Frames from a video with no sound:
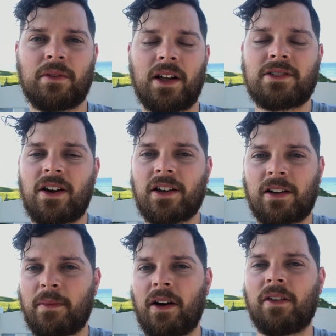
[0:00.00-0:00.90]
We're not talking
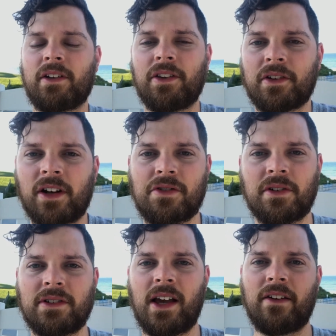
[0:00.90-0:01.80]
about all the other
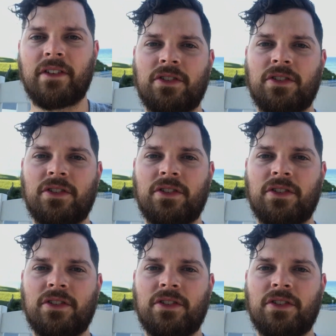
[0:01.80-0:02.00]
countries that have